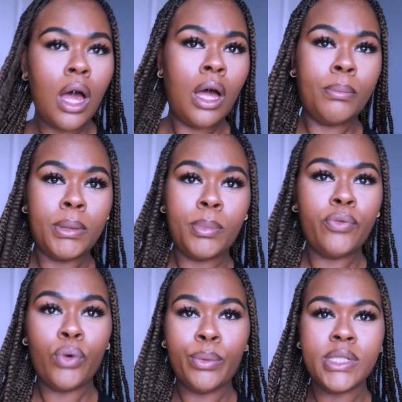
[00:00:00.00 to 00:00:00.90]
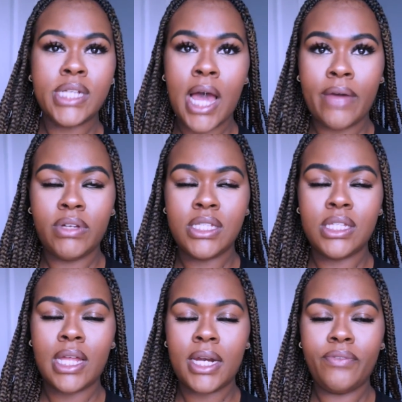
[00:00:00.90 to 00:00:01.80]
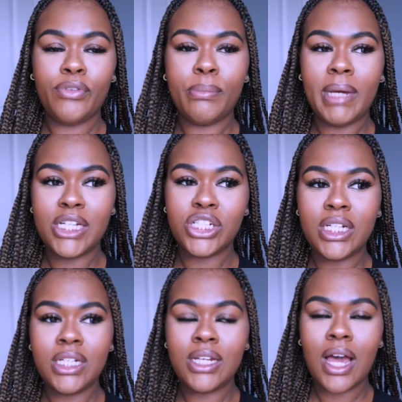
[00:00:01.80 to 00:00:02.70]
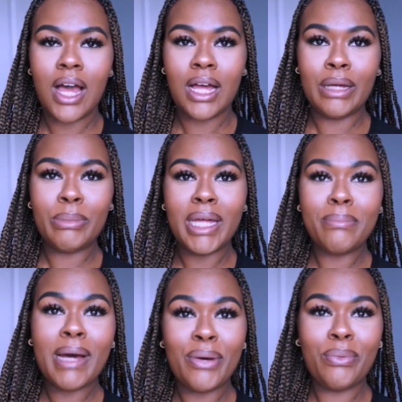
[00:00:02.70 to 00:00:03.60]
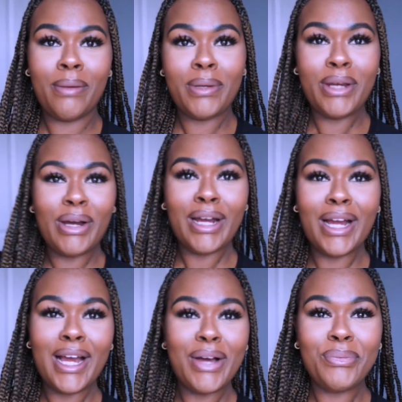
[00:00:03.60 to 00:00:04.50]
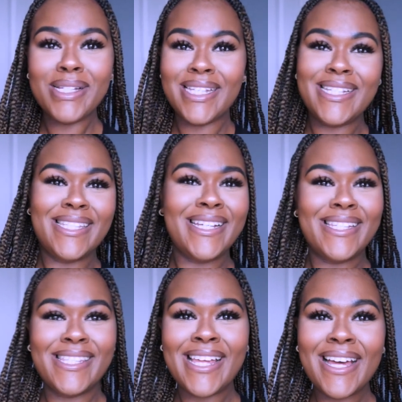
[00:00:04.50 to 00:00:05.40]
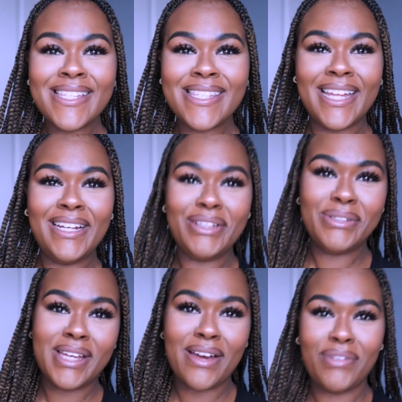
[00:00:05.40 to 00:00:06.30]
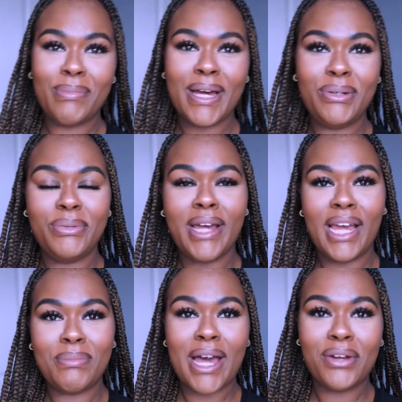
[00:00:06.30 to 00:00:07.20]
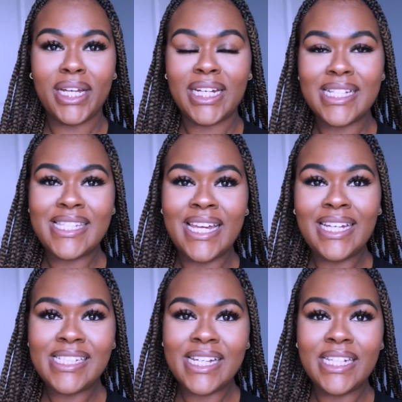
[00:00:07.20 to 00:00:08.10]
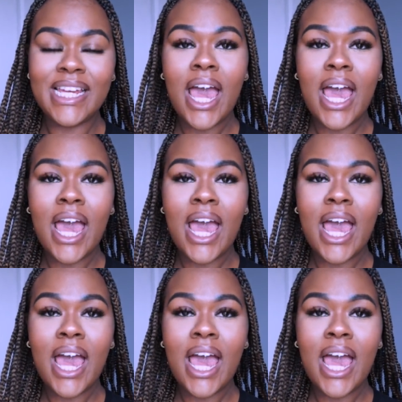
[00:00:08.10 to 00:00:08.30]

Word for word: uh, but before we dive into that information, um, my webinar was a success. Thank you to everybody who came out and attended.